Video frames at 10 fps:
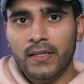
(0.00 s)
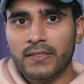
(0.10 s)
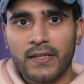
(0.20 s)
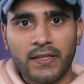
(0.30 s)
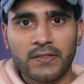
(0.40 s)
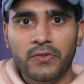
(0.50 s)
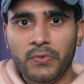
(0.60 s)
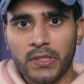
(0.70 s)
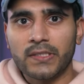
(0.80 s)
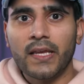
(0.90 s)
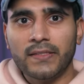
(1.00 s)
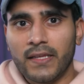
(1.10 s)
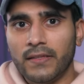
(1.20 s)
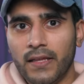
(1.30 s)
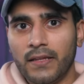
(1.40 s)
Unless it has to do with this
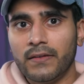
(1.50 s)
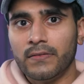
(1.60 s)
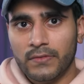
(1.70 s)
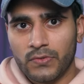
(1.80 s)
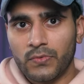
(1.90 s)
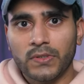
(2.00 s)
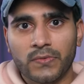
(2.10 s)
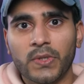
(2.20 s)
headset, then it's, it's